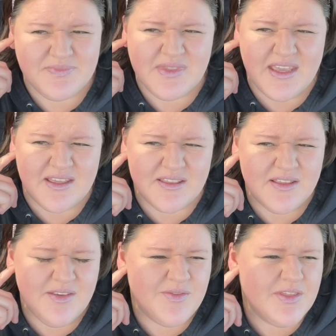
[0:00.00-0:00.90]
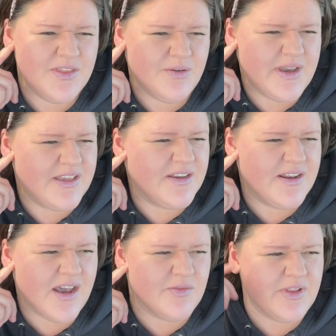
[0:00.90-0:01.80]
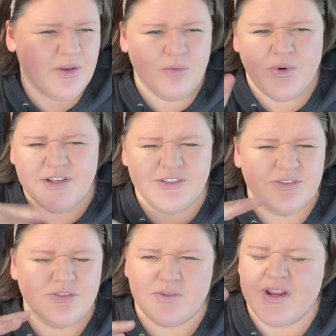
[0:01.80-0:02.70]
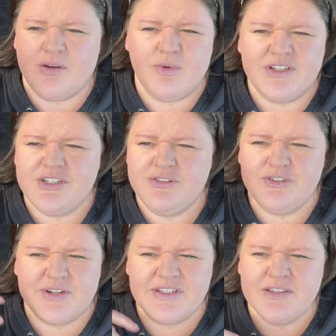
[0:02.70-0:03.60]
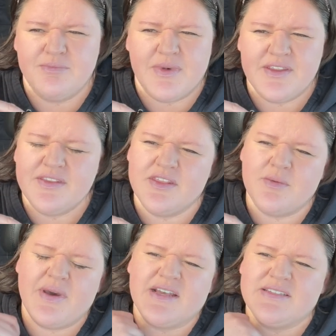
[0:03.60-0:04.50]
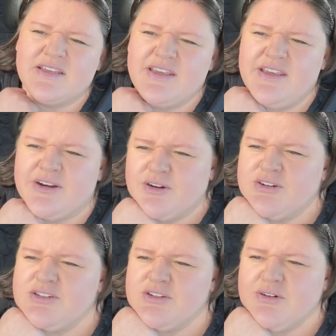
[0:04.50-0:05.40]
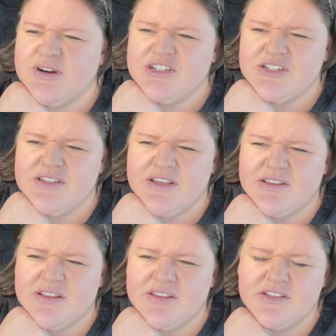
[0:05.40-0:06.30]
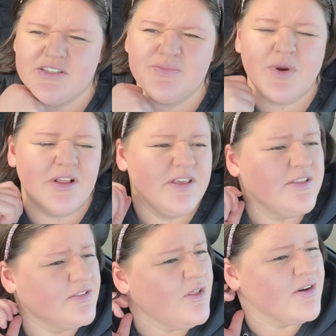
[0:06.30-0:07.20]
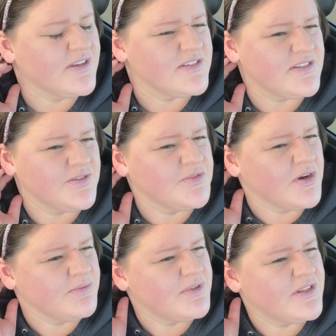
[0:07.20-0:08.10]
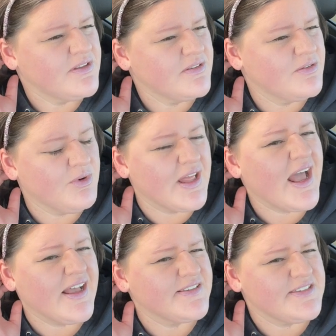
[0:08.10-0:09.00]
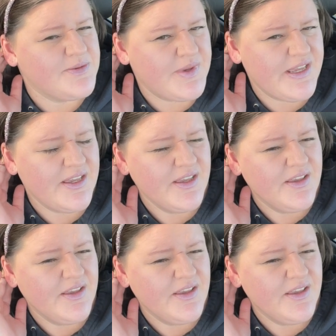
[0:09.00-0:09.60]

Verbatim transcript: like even though I could have like one drink, one, two drinks a month in the past like year or so, I just think that this is probably the longest I've gone with it. Well, it has to be